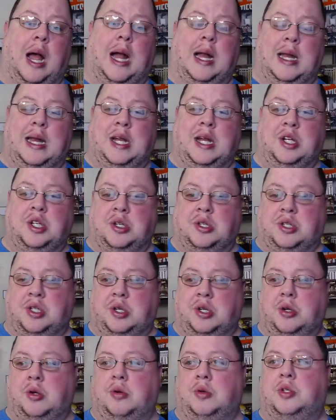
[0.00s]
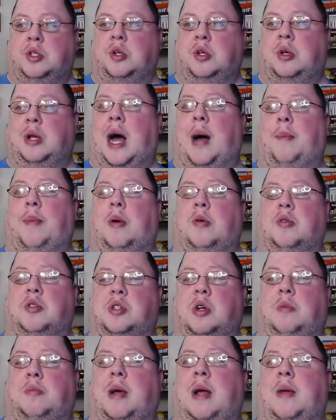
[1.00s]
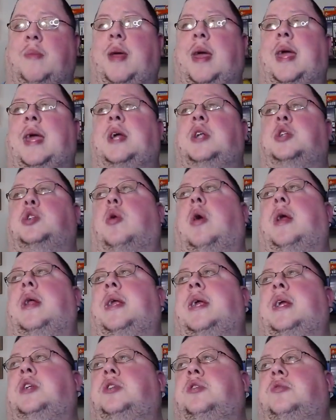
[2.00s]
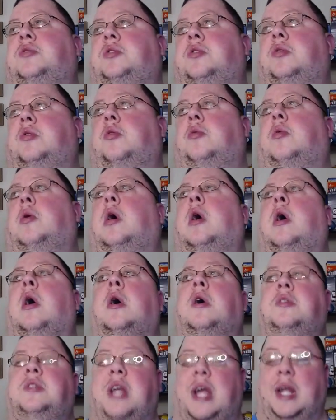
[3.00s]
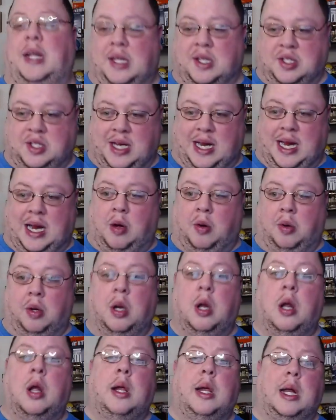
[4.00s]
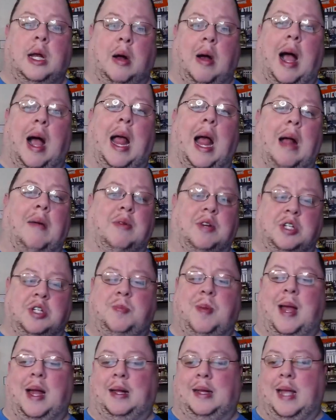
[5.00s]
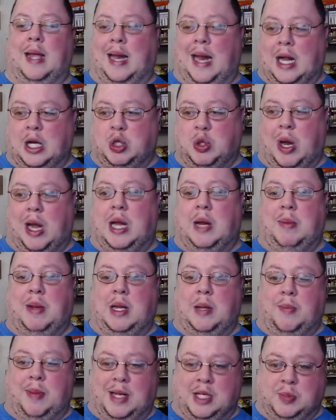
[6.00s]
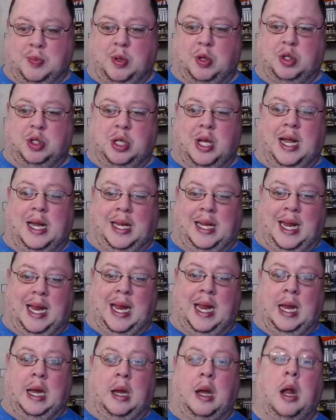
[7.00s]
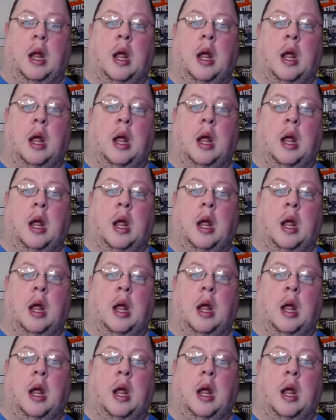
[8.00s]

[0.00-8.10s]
I need you to not post on my page, or I need you to take this down, I respect that. I try to be the best person I can,